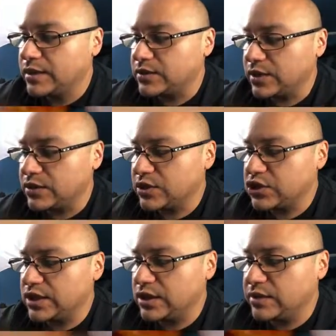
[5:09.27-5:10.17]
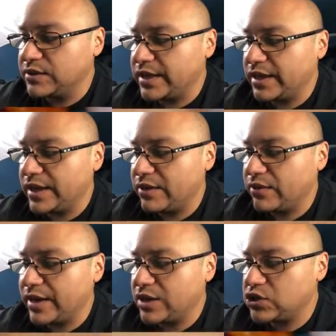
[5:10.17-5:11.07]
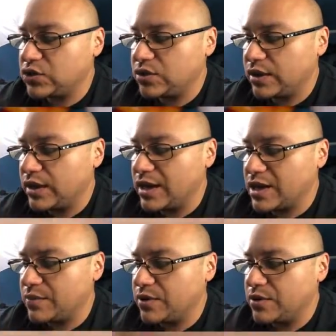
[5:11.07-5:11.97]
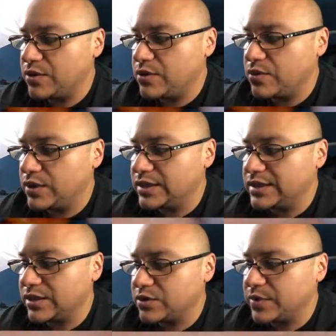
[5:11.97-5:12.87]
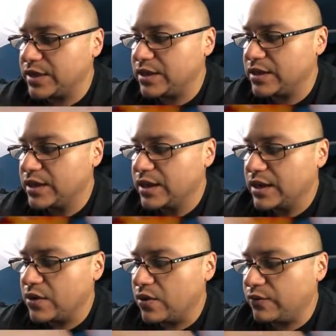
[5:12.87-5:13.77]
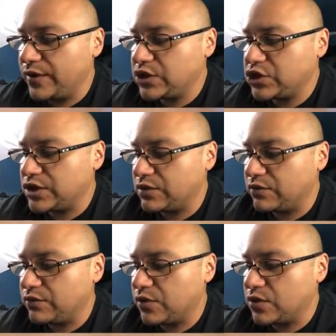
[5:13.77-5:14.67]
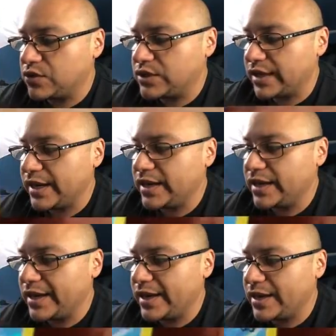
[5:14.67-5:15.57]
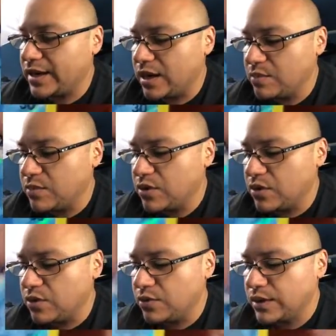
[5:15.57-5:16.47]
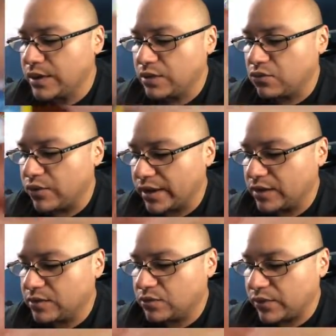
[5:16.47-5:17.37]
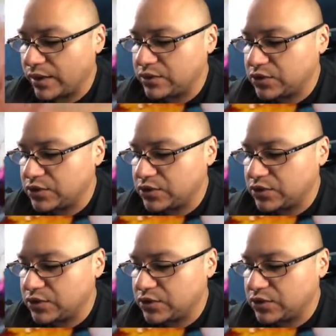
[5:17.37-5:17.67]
So here's a Shellos, a Counter Catcher, a Hakamo-o, a Diggersby, Corphish, Reverse, and a Kommo-o regular rare.